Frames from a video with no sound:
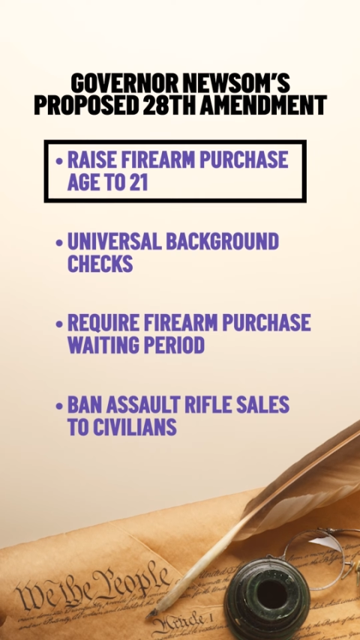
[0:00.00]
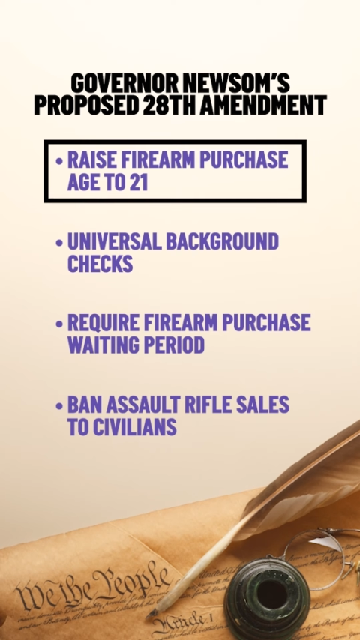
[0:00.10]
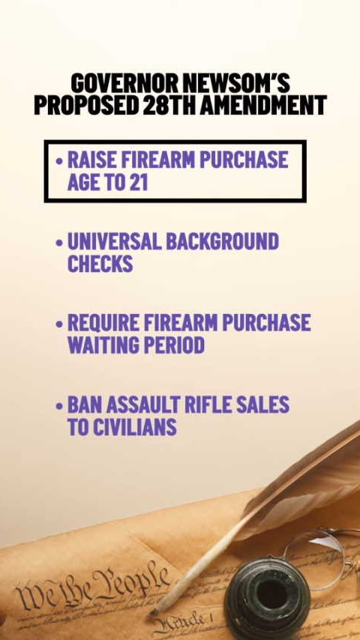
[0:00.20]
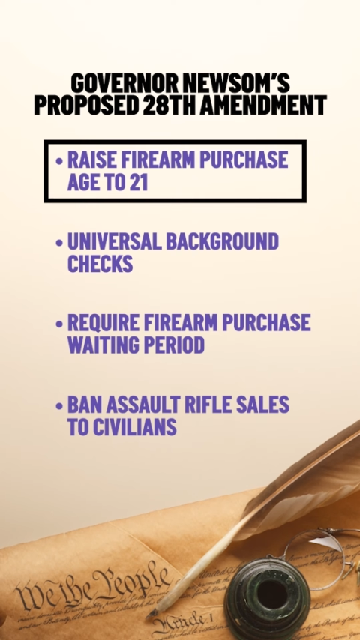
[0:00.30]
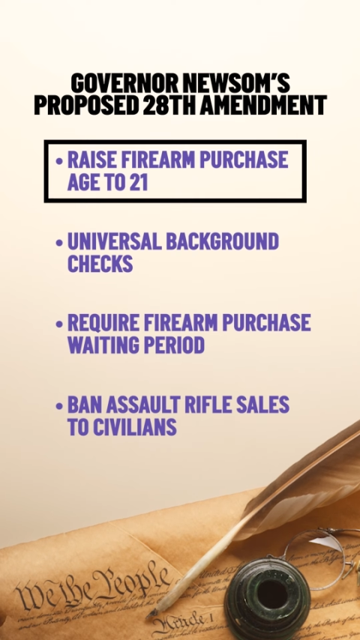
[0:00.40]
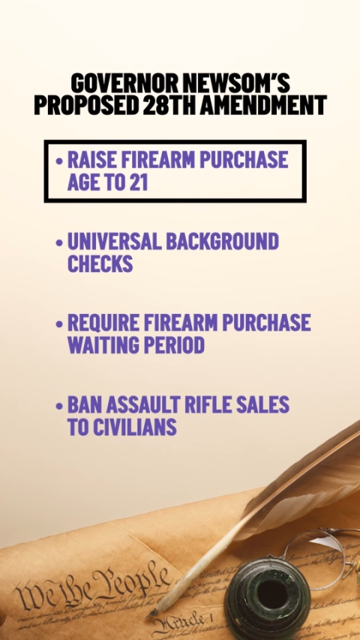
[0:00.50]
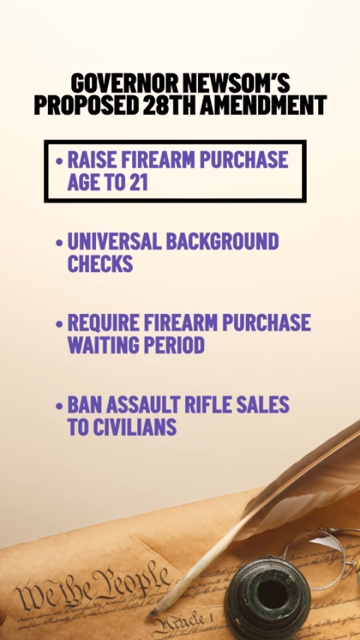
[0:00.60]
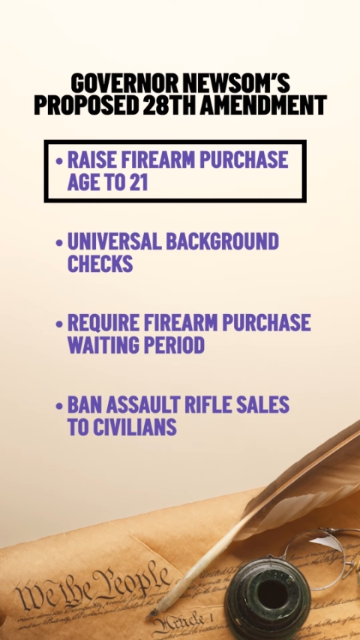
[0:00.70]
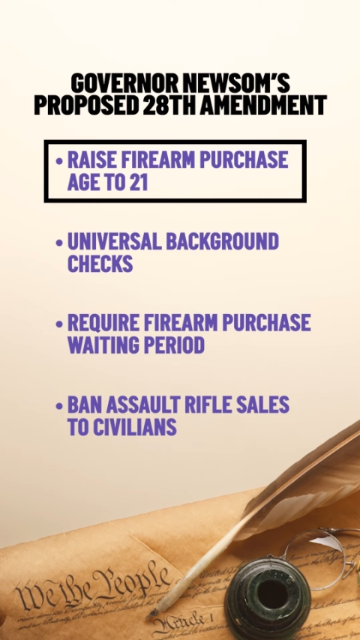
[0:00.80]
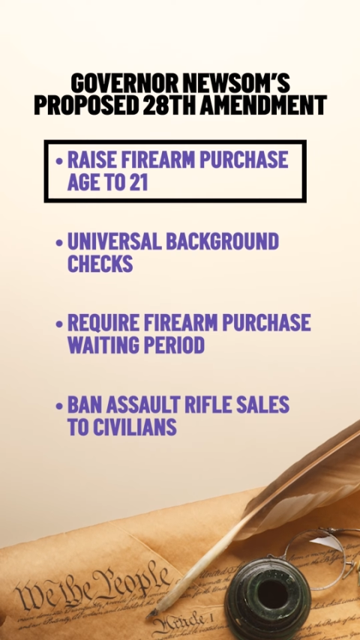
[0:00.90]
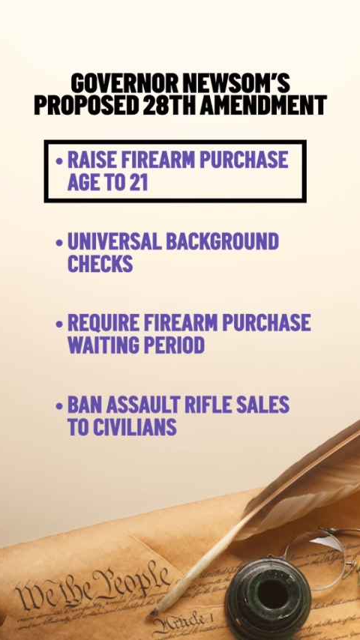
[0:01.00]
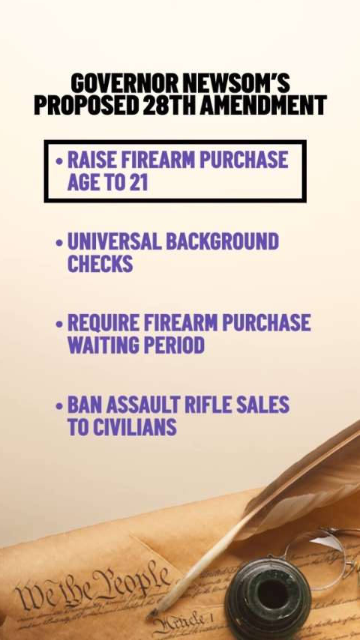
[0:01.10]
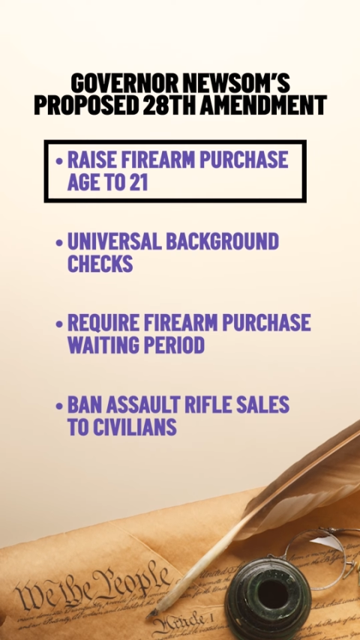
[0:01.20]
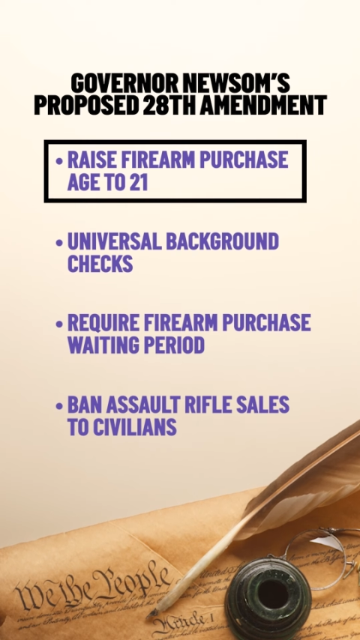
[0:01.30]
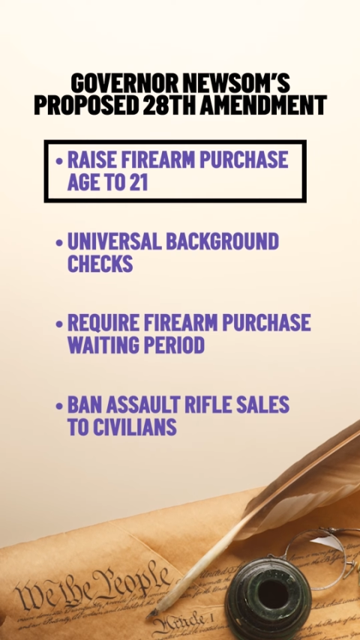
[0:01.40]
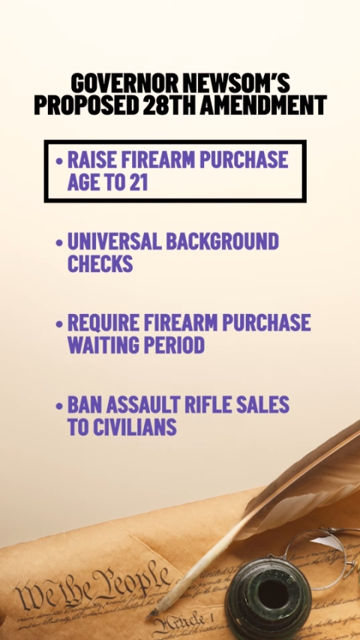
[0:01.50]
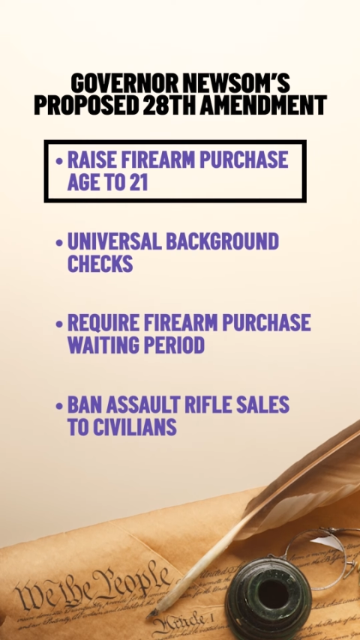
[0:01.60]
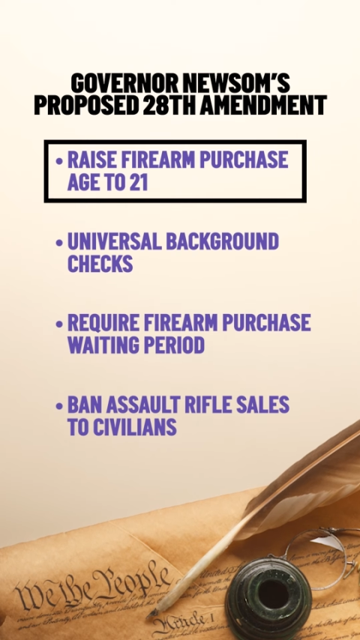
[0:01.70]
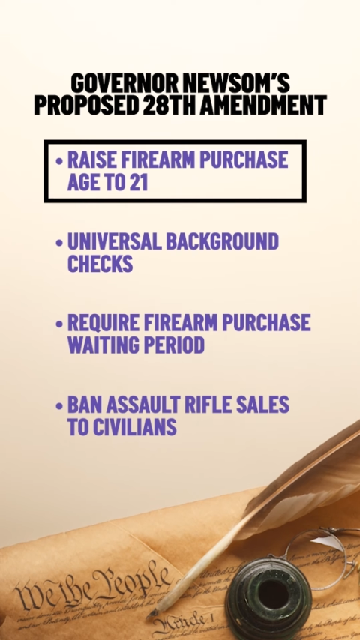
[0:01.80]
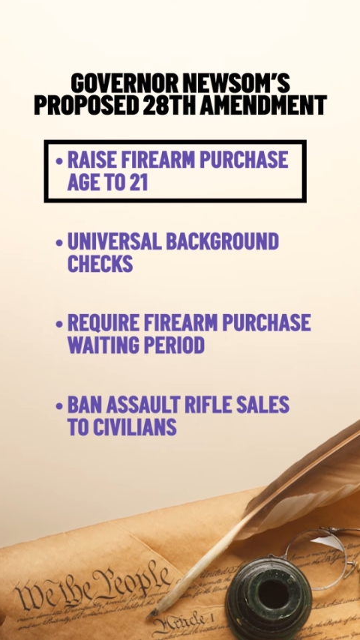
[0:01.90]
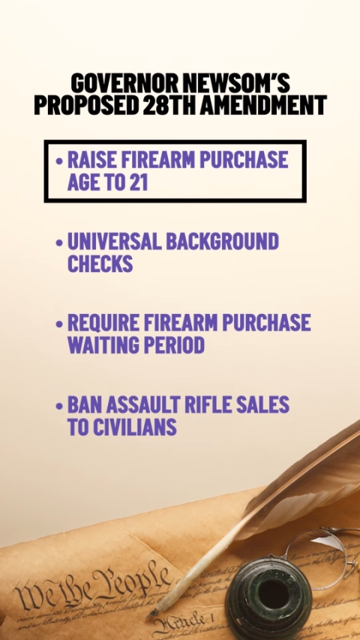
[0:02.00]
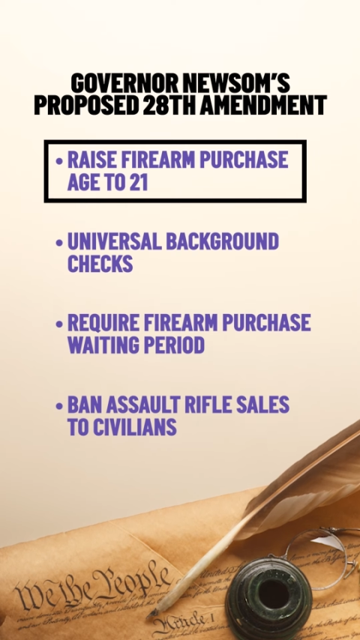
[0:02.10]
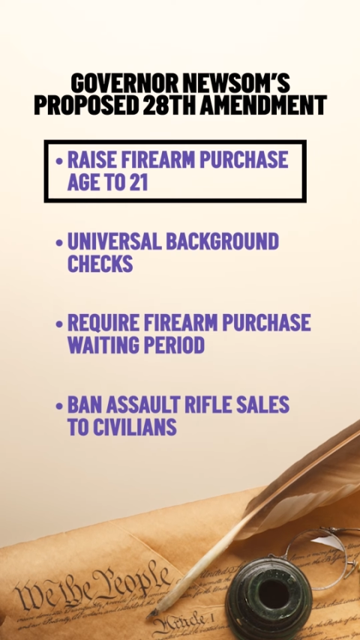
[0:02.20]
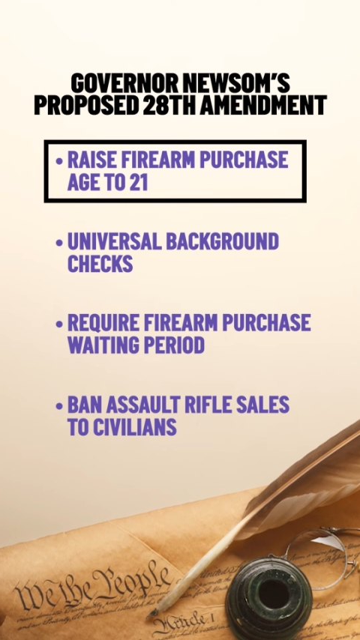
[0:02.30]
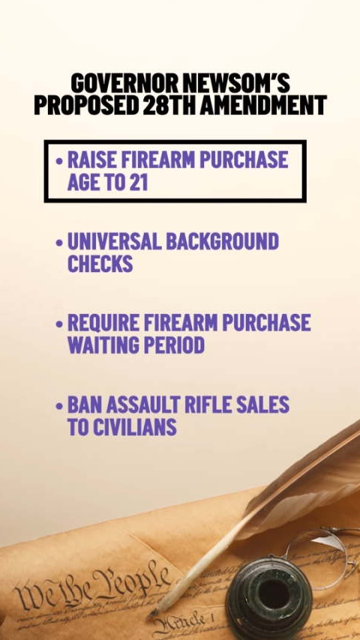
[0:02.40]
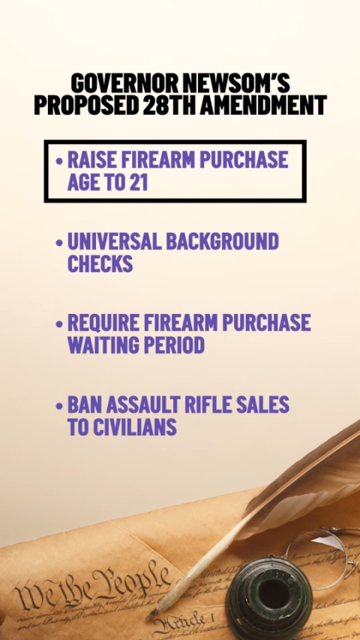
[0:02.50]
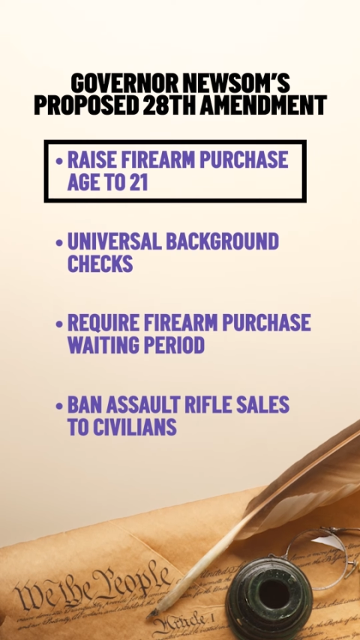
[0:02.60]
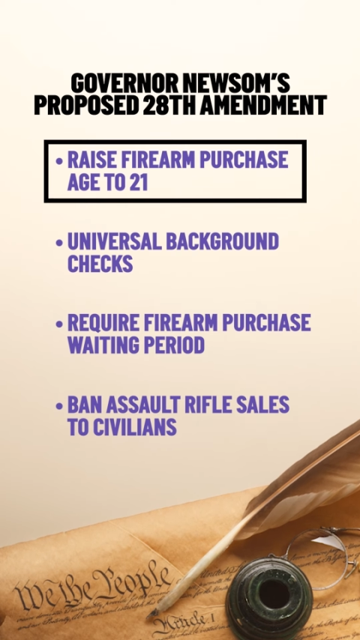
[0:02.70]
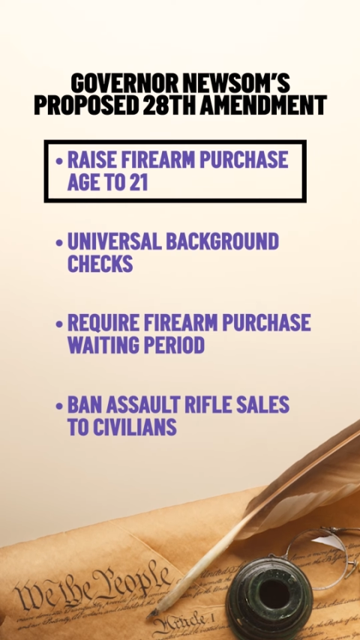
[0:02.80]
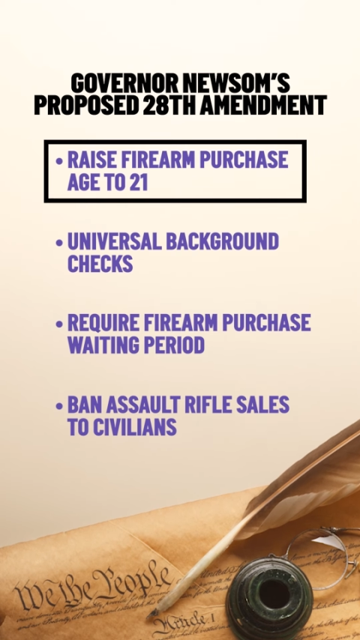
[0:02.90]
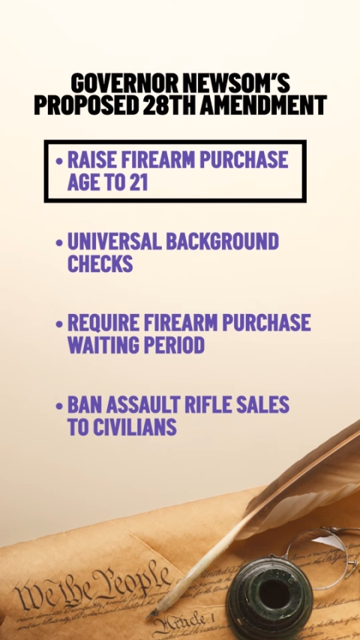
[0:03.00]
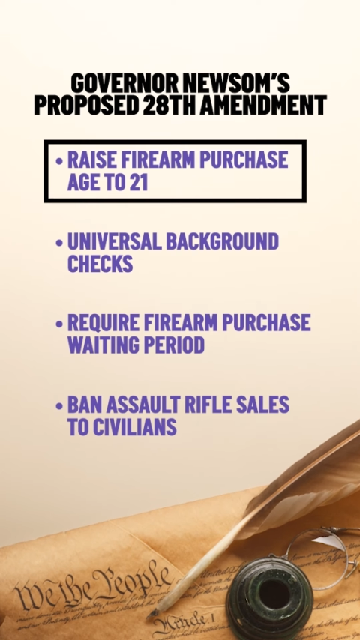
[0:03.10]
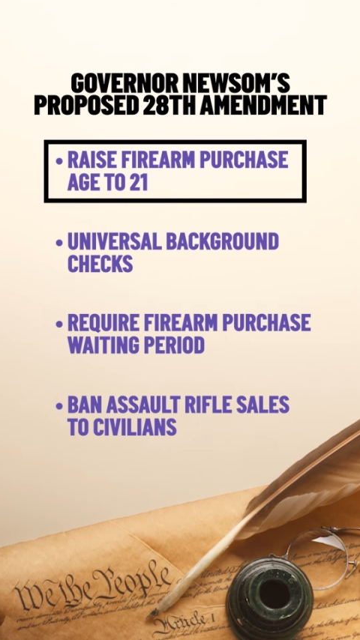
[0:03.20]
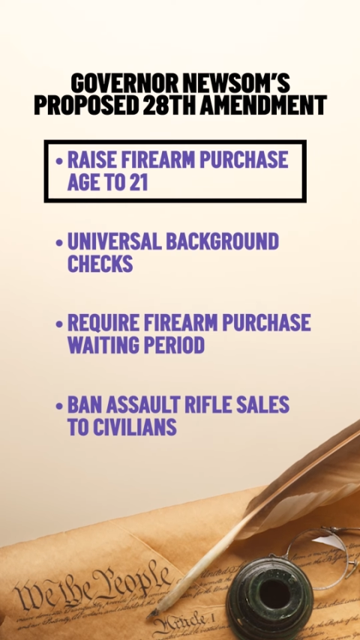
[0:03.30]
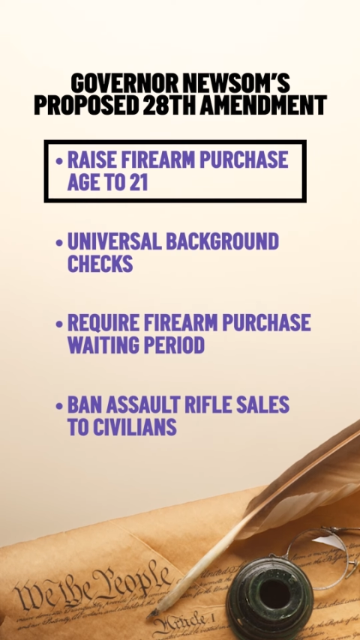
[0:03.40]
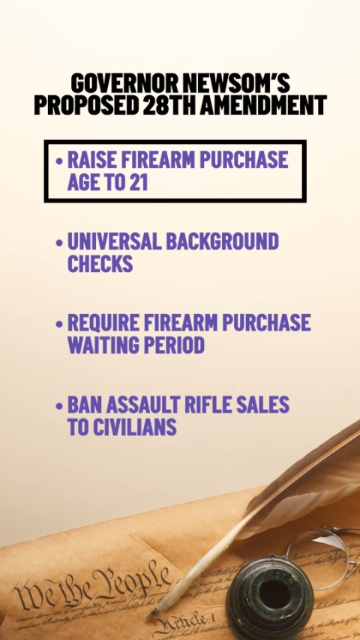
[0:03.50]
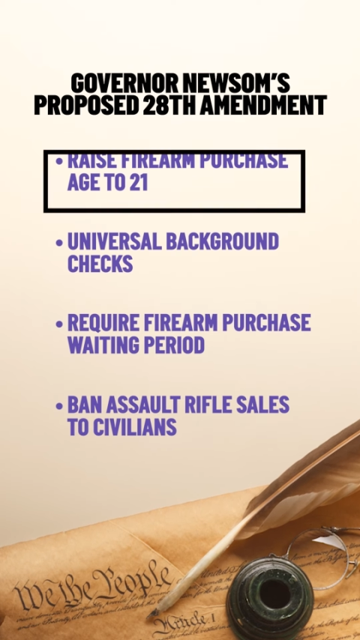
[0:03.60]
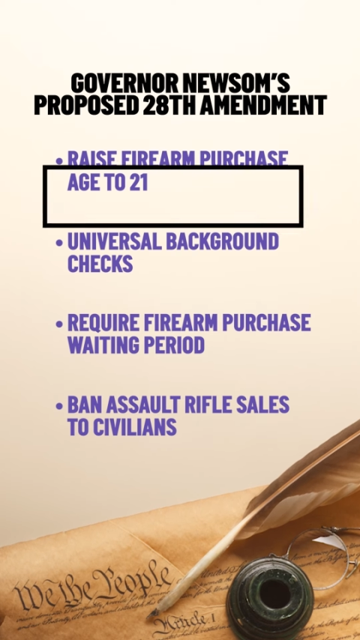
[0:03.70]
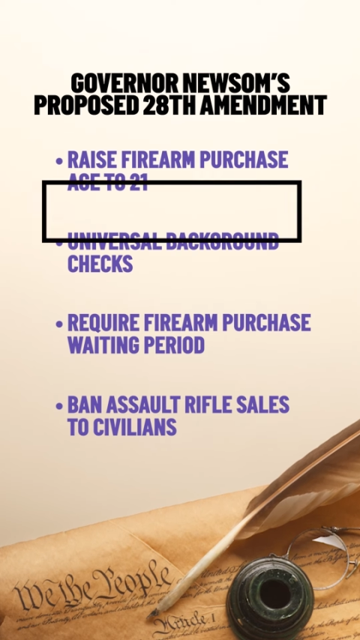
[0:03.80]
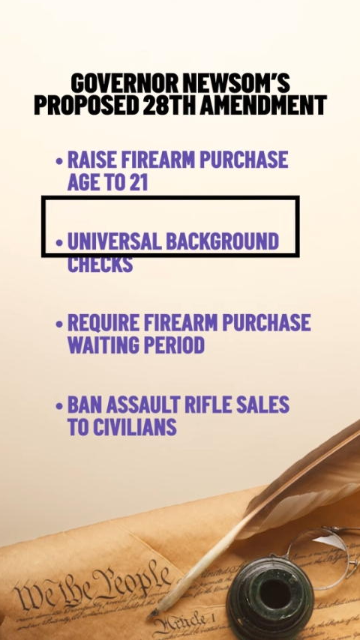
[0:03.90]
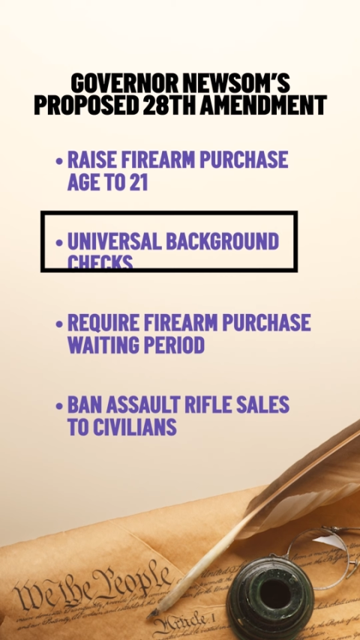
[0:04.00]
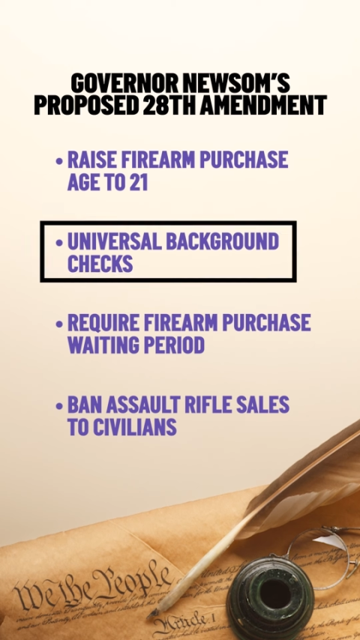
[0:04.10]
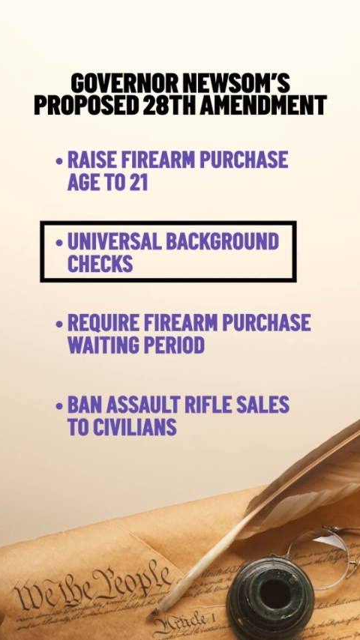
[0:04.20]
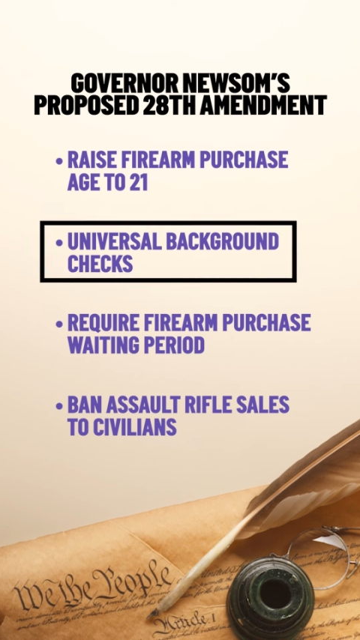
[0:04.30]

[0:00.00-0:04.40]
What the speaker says: Nobody's mouth can be seen.